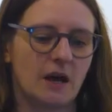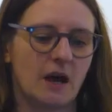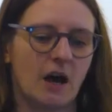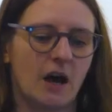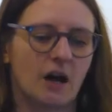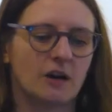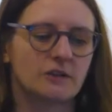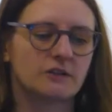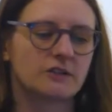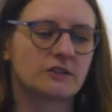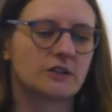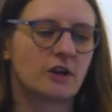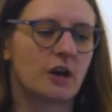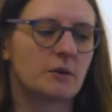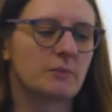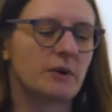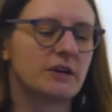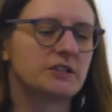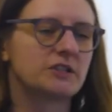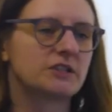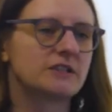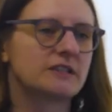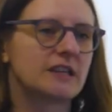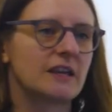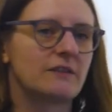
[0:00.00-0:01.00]
I'll start by
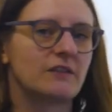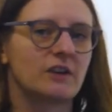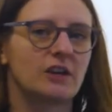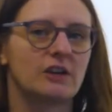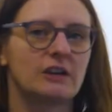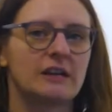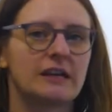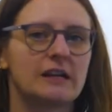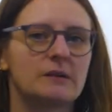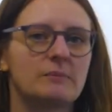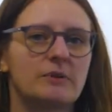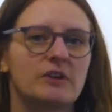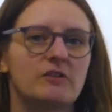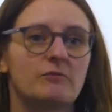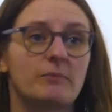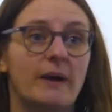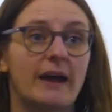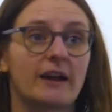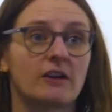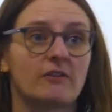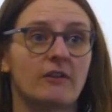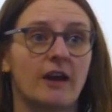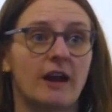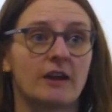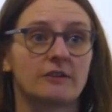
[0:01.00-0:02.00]
just giving you a little bit of
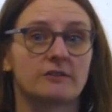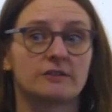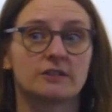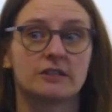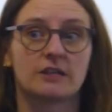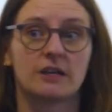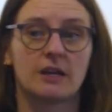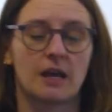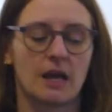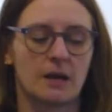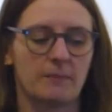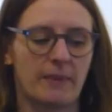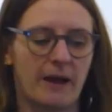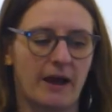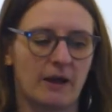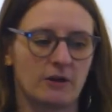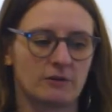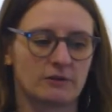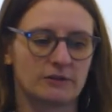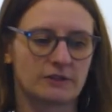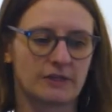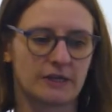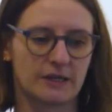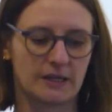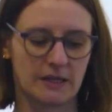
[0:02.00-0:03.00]
background
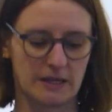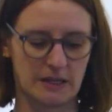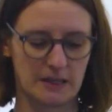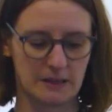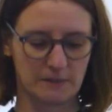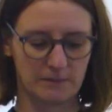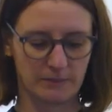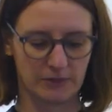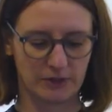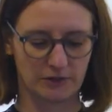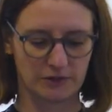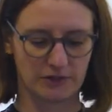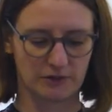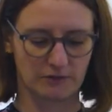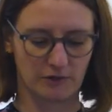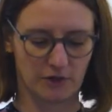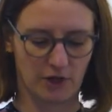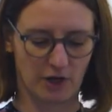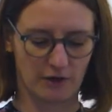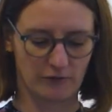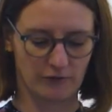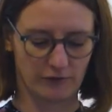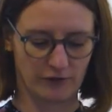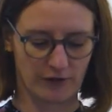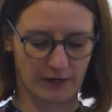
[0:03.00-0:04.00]
about building
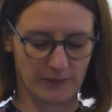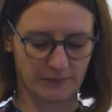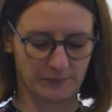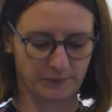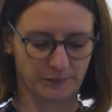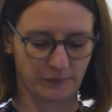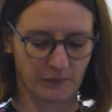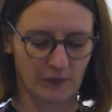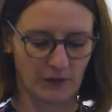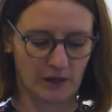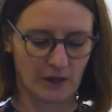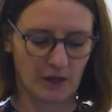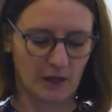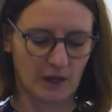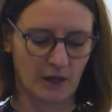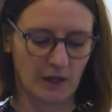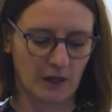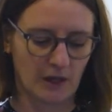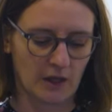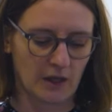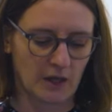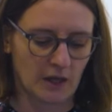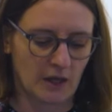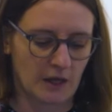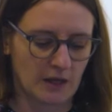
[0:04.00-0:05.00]
recovery.
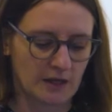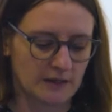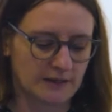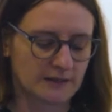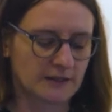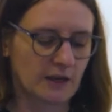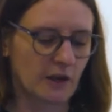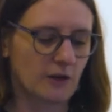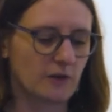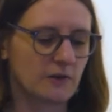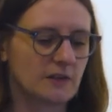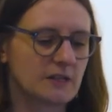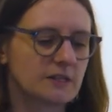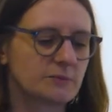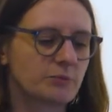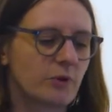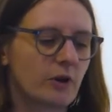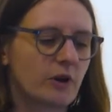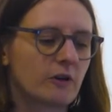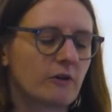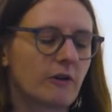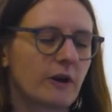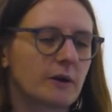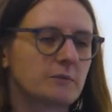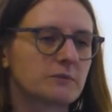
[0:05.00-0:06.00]
So this
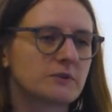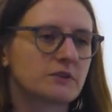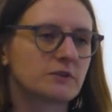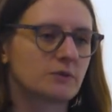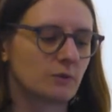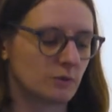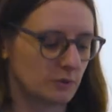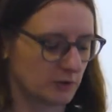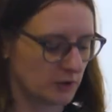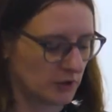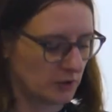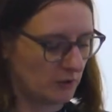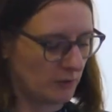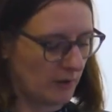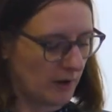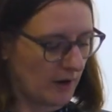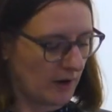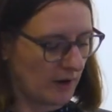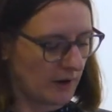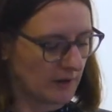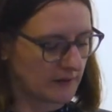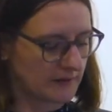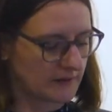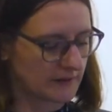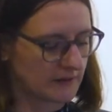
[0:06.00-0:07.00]
programme sought to
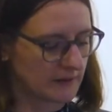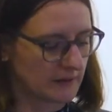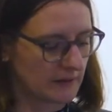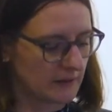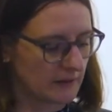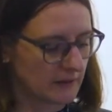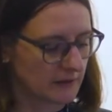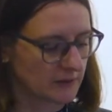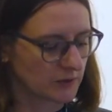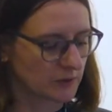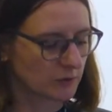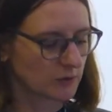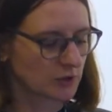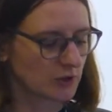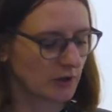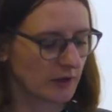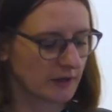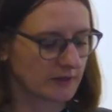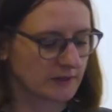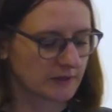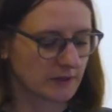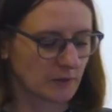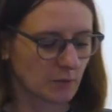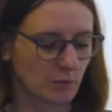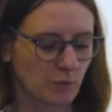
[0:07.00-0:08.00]

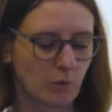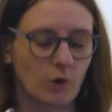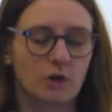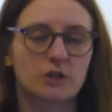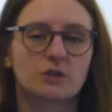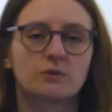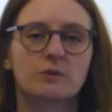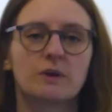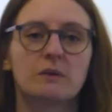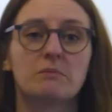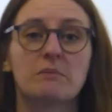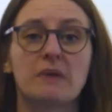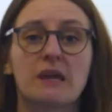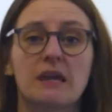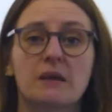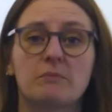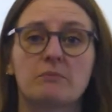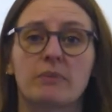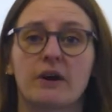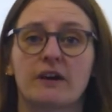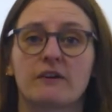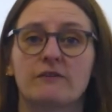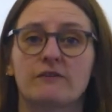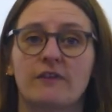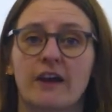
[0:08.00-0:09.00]
answer, what do we mean
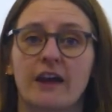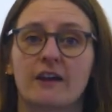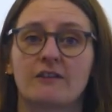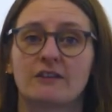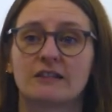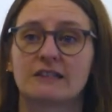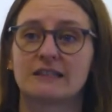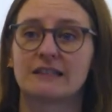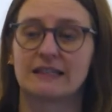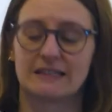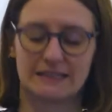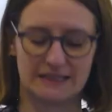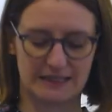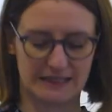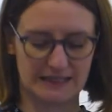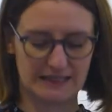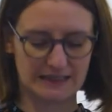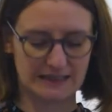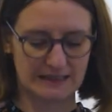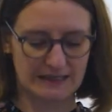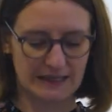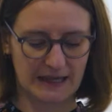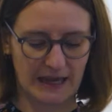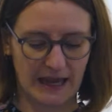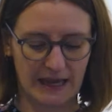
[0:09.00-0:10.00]
by fairer
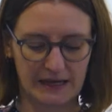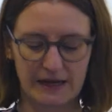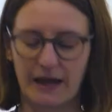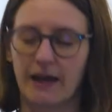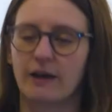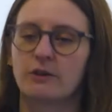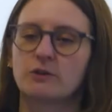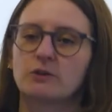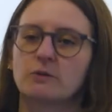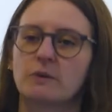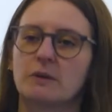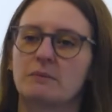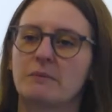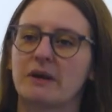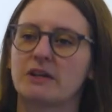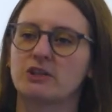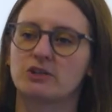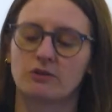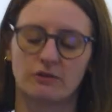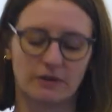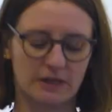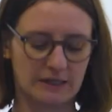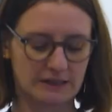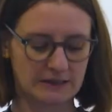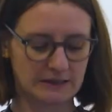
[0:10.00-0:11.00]
cities and how do we
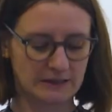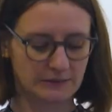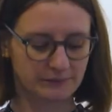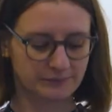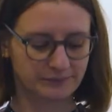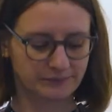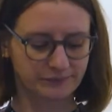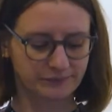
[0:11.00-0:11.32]
measure it?